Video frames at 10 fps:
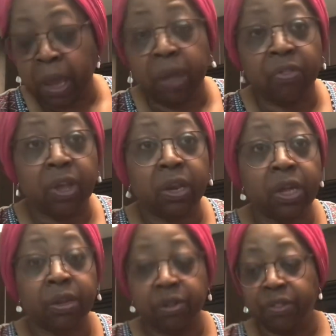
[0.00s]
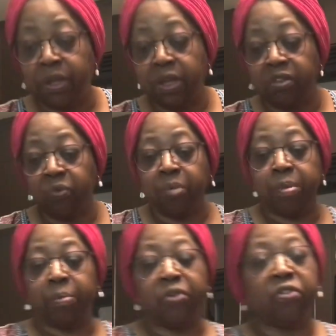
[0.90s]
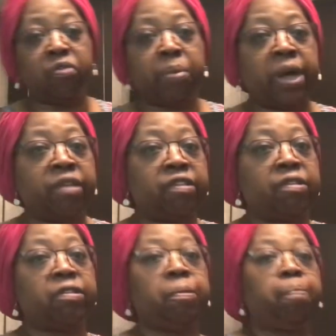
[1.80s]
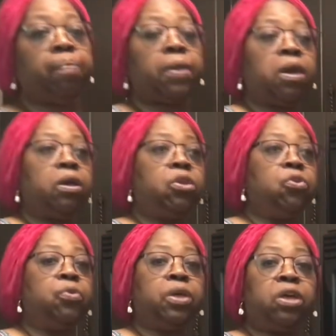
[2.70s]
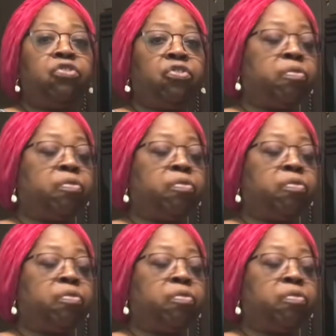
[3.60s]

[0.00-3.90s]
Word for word: And then the other thing is remember your spices you can get your